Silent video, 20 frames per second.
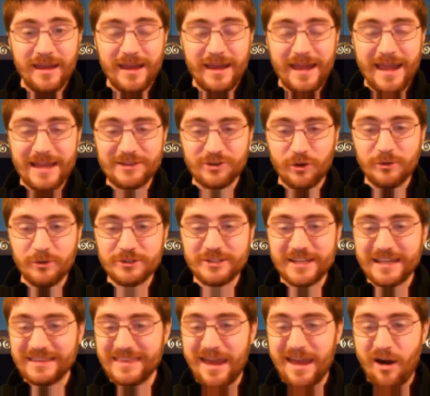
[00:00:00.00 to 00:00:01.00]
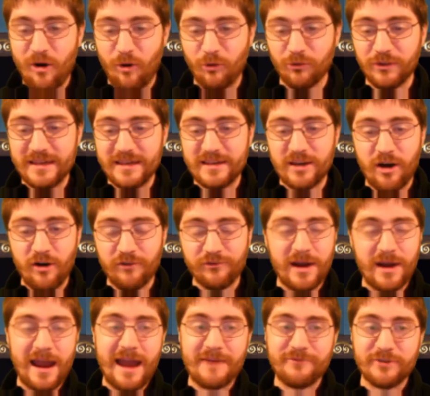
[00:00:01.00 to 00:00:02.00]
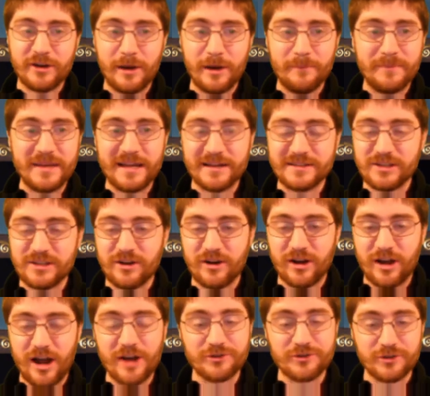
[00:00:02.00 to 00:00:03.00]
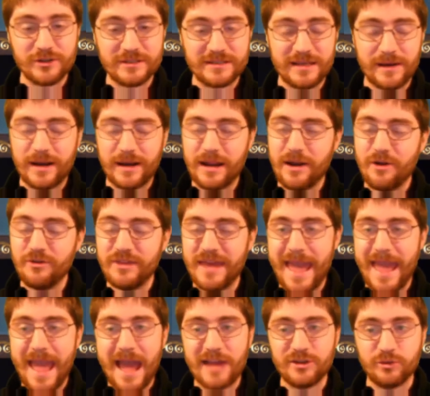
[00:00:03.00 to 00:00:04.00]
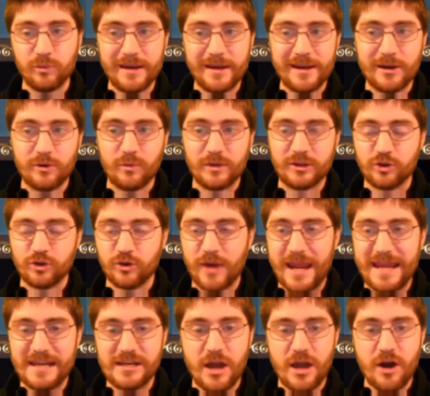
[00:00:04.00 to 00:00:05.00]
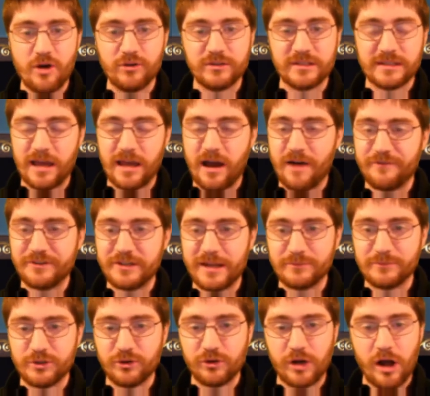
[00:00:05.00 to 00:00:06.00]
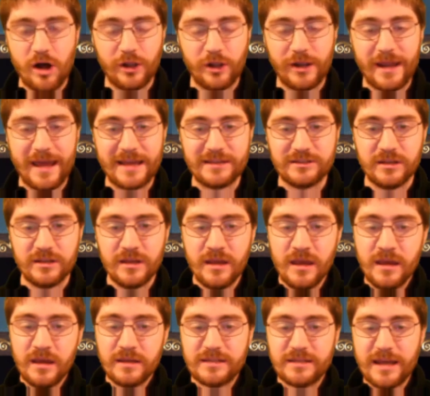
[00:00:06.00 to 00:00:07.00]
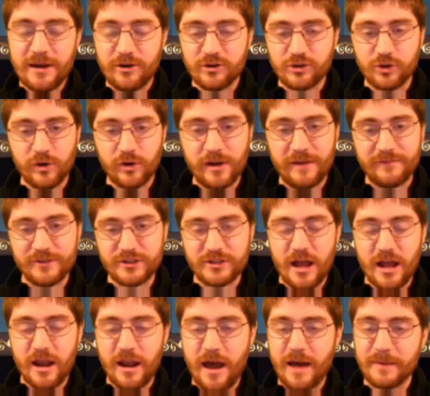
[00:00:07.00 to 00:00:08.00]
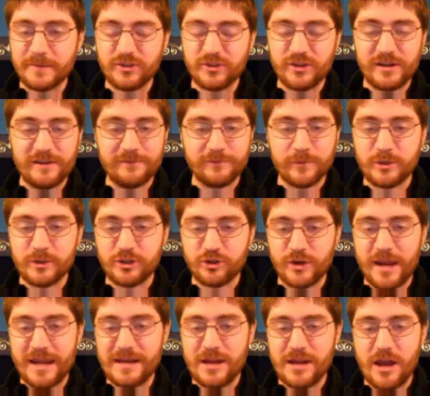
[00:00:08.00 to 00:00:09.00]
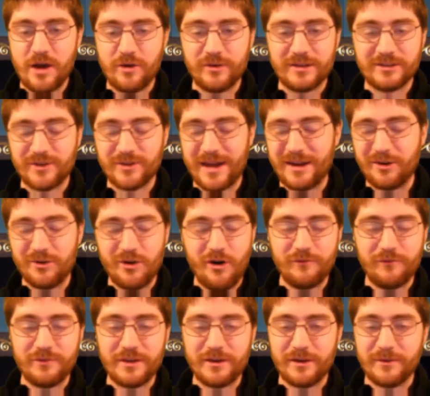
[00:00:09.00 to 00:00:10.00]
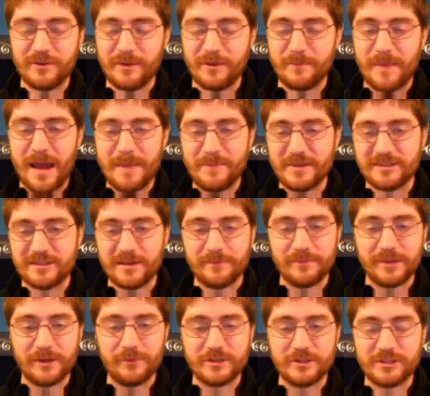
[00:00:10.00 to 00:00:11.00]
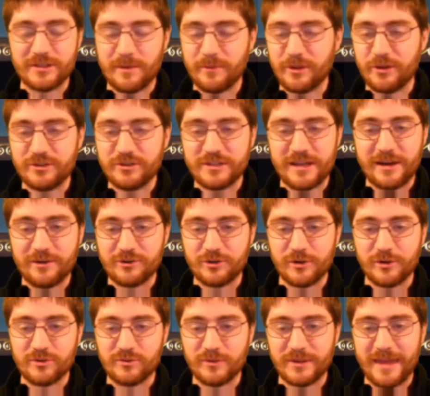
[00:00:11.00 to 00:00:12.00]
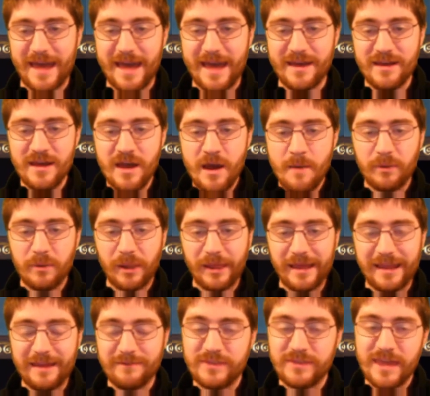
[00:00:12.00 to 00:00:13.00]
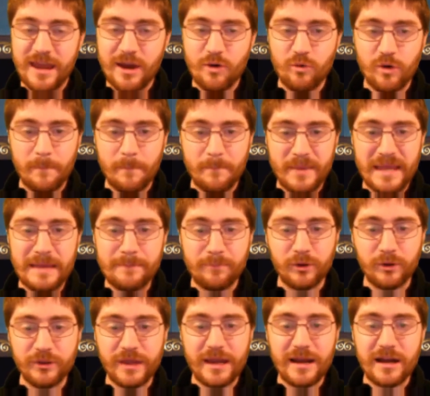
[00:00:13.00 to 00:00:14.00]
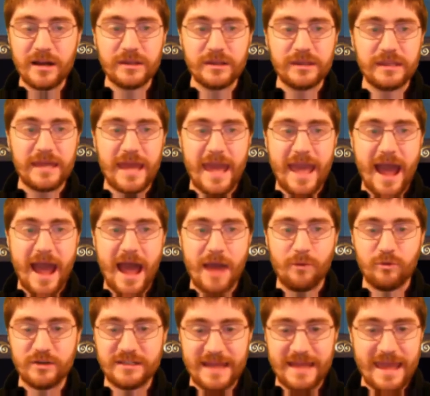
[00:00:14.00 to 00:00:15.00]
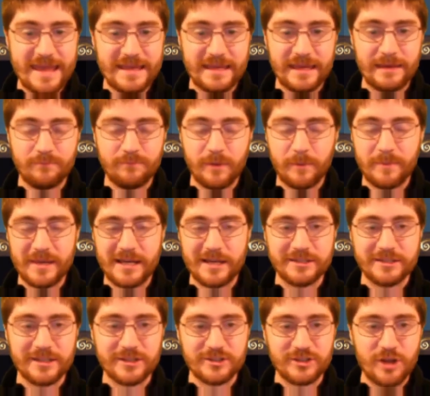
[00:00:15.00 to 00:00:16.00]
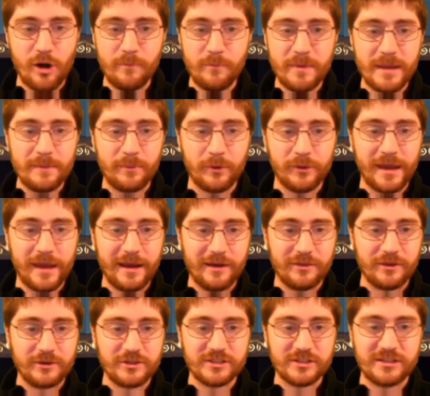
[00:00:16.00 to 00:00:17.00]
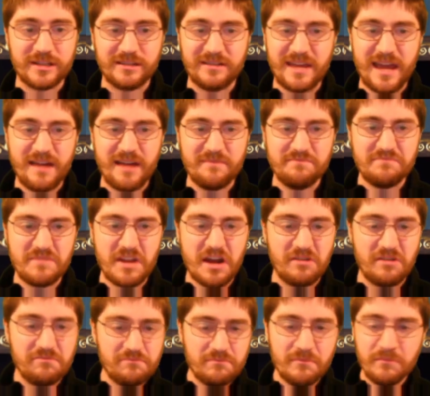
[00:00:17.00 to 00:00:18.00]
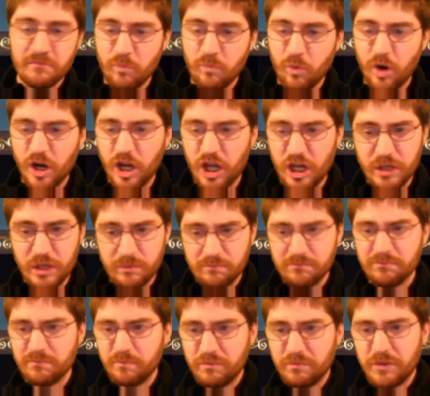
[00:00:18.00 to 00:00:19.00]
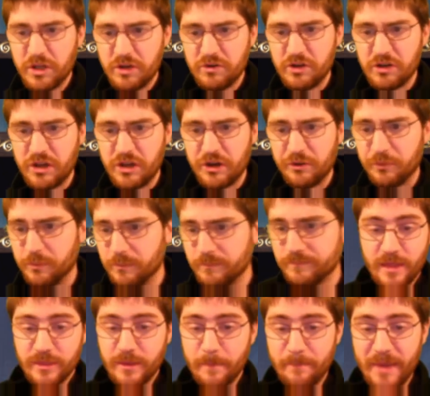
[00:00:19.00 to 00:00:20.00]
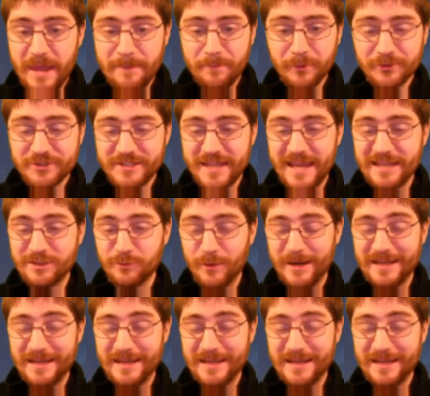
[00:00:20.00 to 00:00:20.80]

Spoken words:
it's almost like they only go for Africa because there are countries there. And I know the AI is weird with trade nodes, and they oftentimes don't colonize territory if it's not upstream from a trade node. And so I don't know if there might be something with some of those territories with that. But like if there were people there, the AI would take it. But because there's no people there, they're just like, yeah, no, we're good. You do you. The Papal States went